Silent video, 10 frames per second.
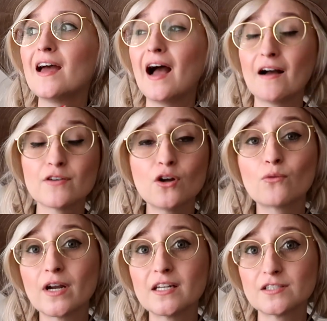Have it
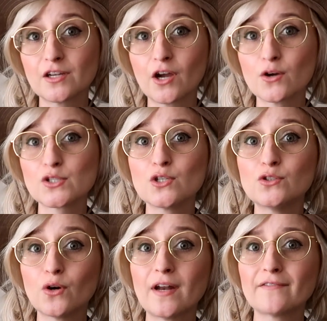all ready to go so you
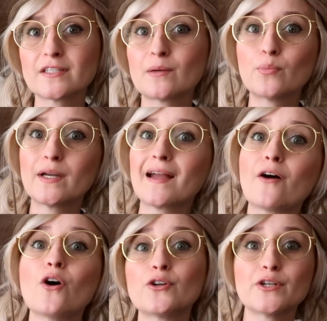don't have to like bring
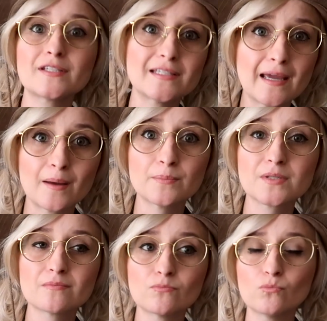out all your
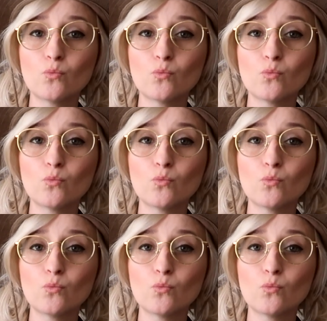stamps